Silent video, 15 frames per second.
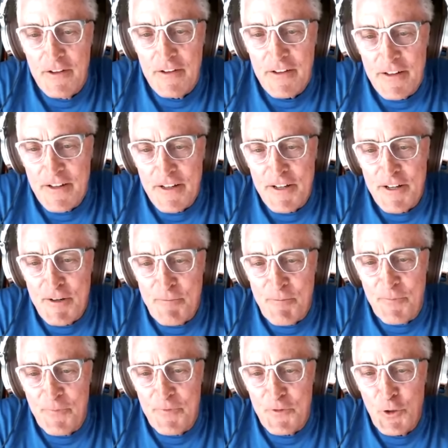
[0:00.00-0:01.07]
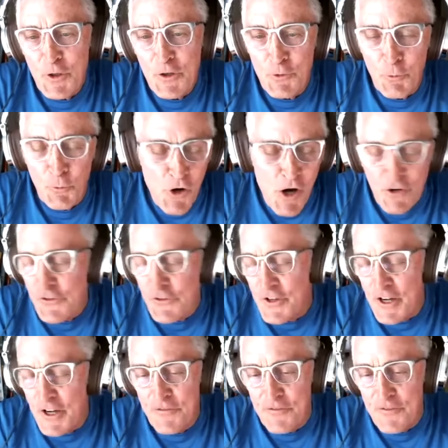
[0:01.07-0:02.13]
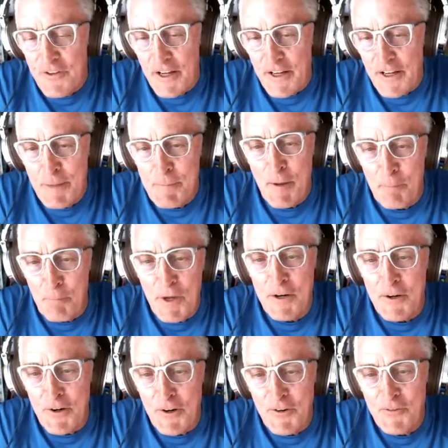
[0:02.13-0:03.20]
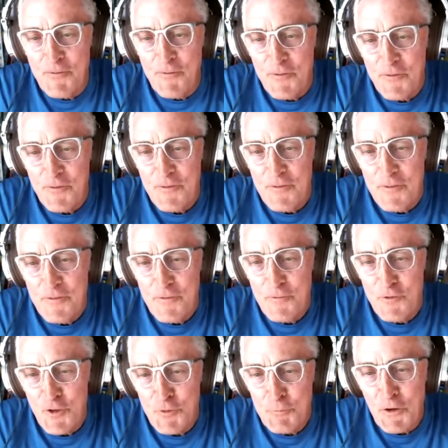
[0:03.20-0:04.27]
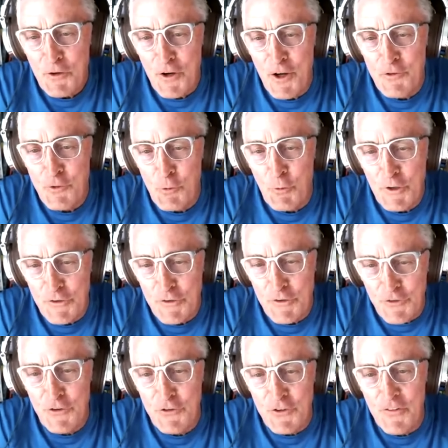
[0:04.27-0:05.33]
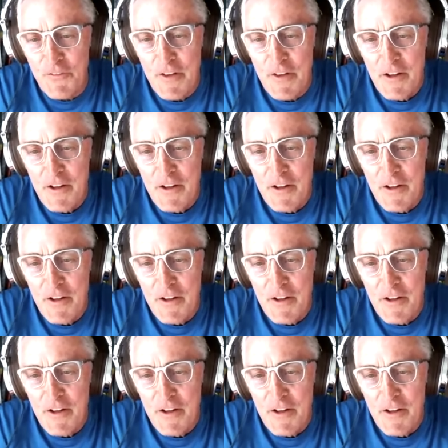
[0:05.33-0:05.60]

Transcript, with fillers: Um, you can do the wrong stuff and come out better just because you were consistent.